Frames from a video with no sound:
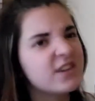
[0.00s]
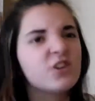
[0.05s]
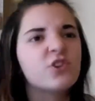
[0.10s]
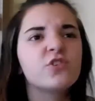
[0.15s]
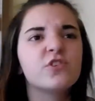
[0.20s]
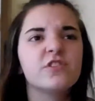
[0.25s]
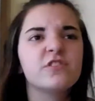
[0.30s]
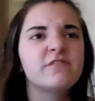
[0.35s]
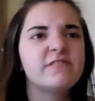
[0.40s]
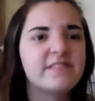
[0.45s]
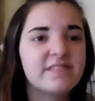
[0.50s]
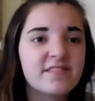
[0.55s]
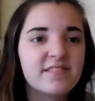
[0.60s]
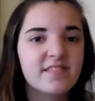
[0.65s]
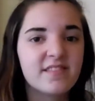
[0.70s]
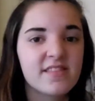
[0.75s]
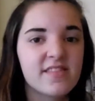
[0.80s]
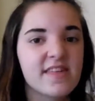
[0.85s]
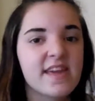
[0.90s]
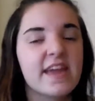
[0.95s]
a good
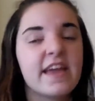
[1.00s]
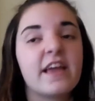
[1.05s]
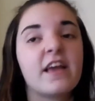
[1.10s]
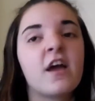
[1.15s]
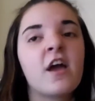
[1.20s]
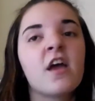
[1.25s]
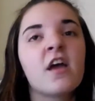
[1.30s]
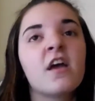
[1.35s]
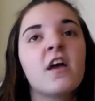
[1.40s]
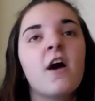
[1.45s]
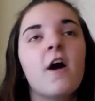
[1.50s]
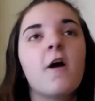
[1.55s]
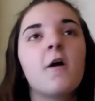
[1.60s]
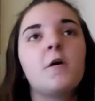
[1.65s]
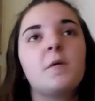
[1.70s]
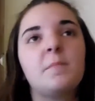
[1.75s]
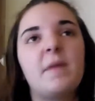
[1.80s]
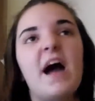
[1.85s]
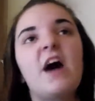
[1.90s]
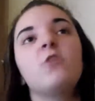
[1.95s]
thing.
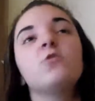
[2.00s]
Um,